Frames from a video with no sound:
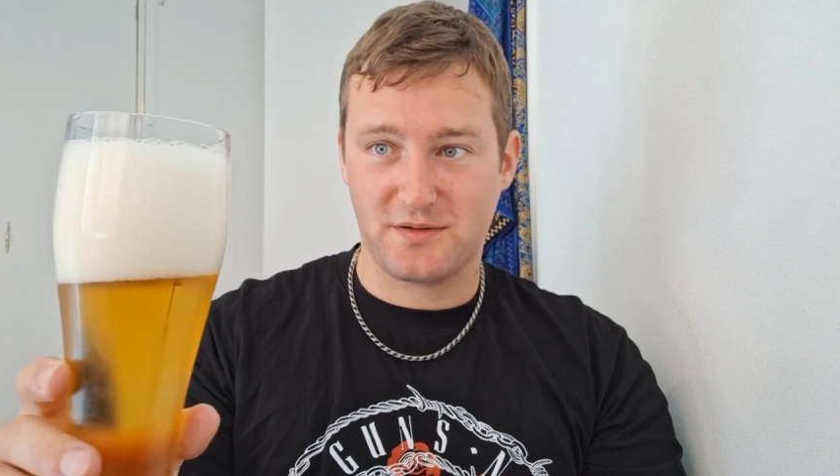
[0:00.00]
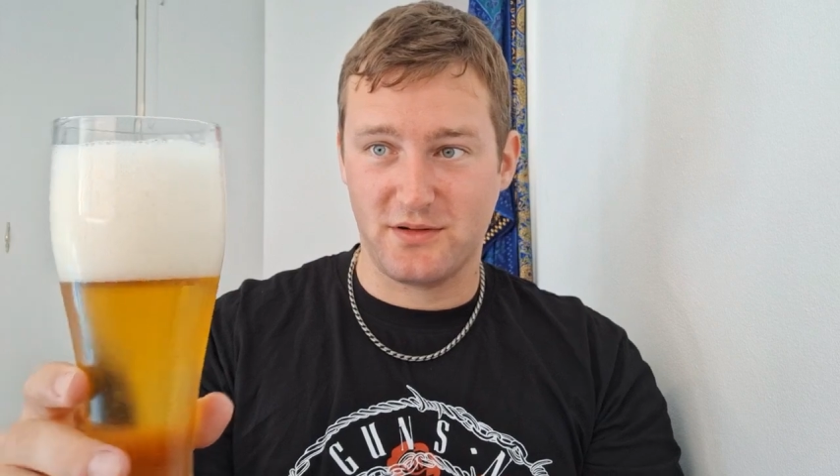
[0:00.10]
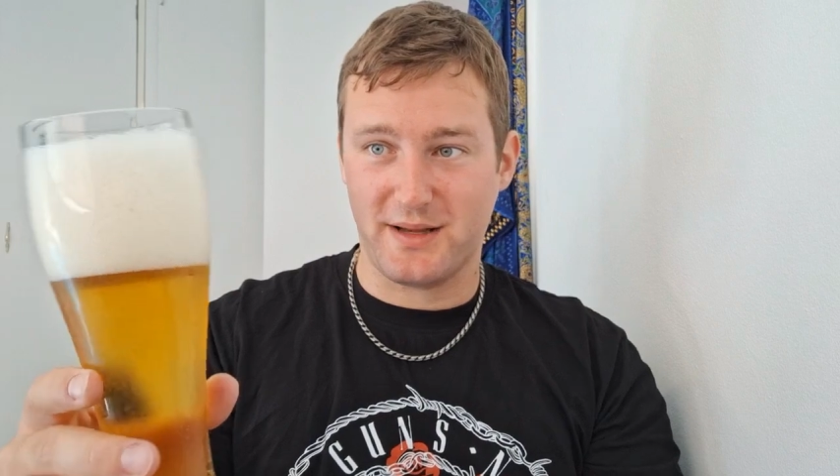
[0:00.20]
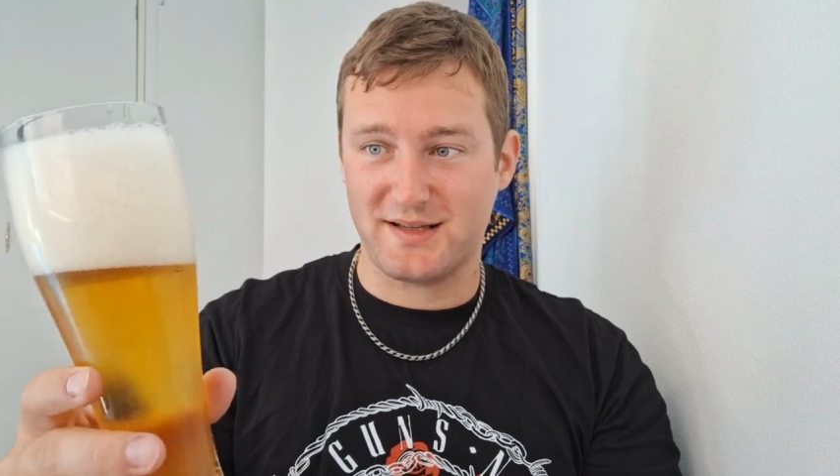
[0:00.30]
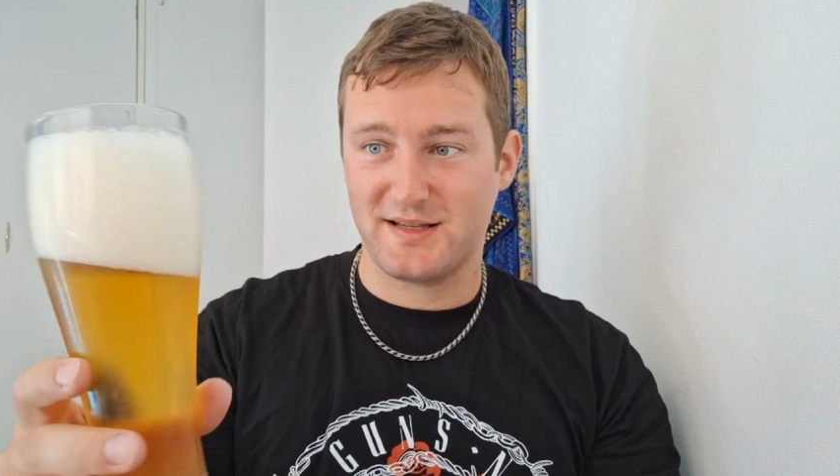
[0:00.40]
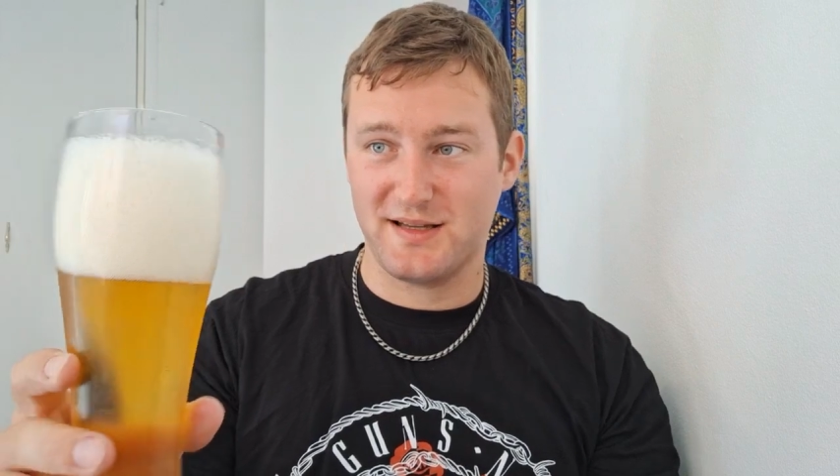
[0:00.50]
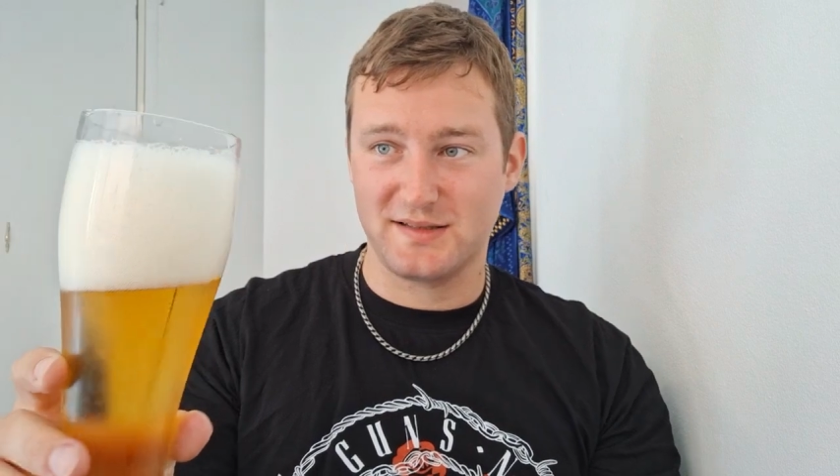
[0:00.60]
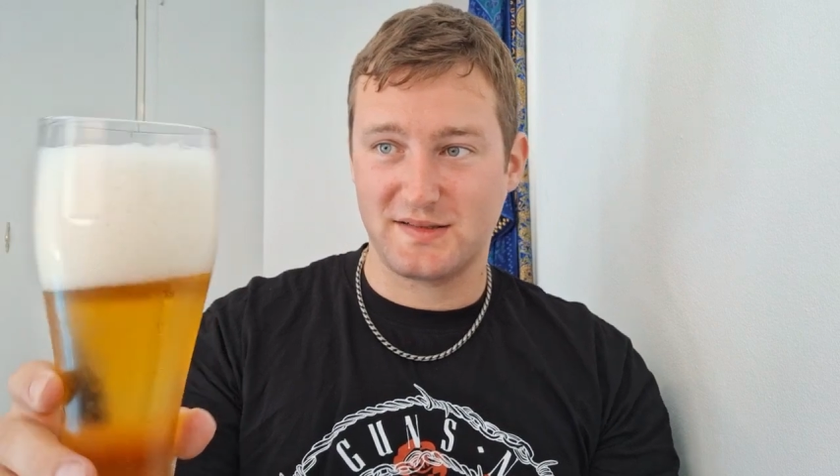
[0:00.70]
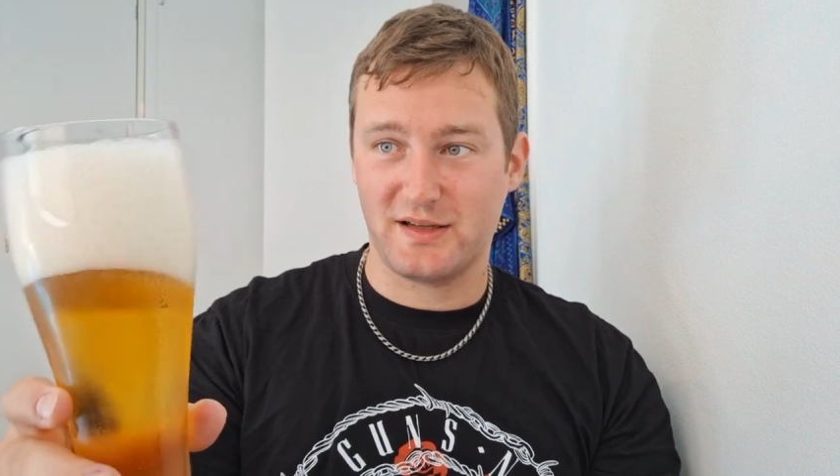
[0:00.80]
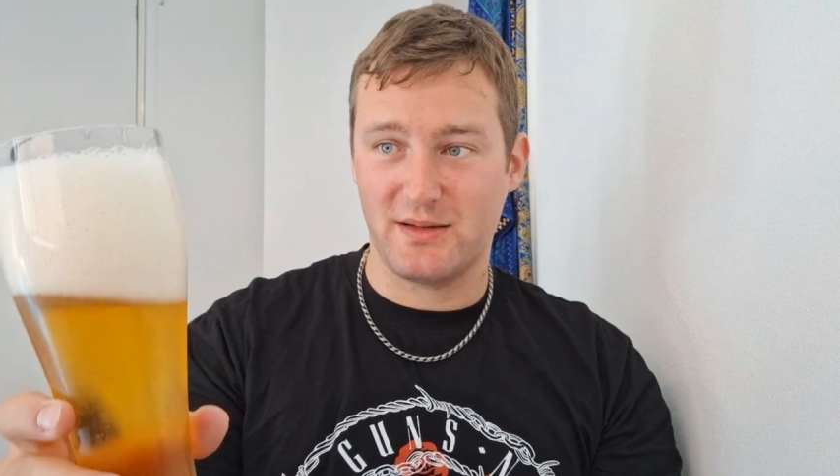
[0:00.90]
probably about
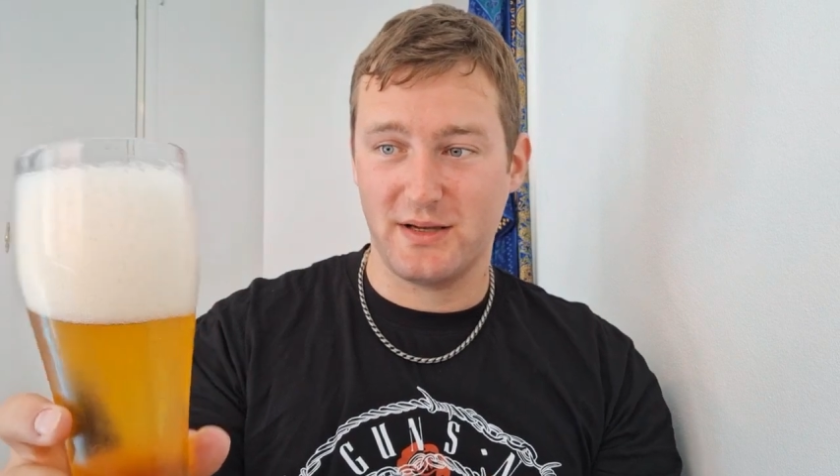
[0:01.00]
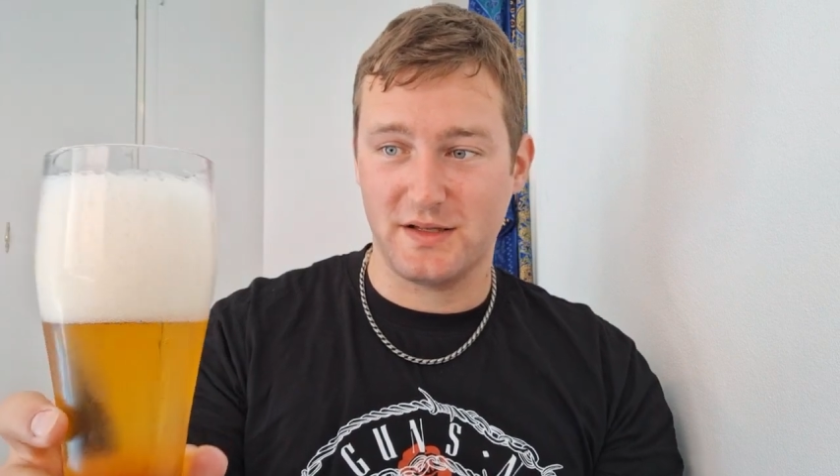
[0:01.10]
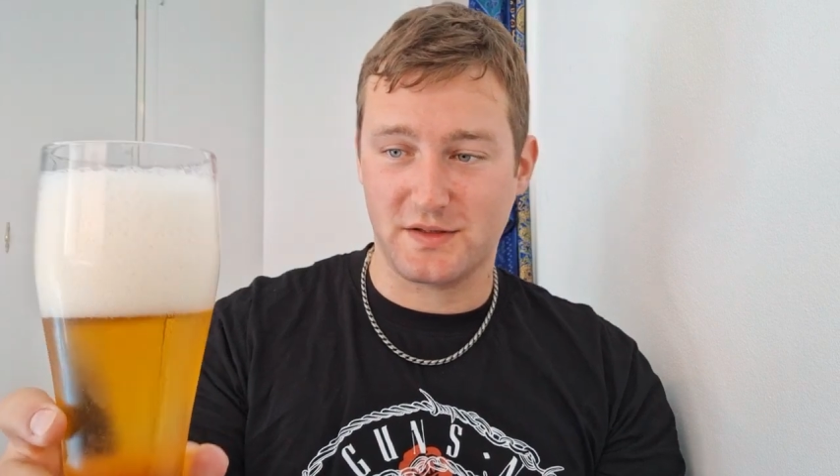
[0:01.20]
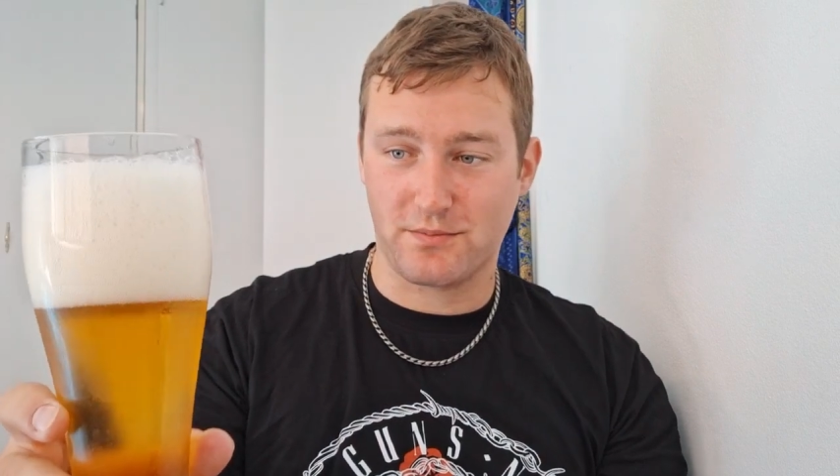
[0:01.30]
10 centimetres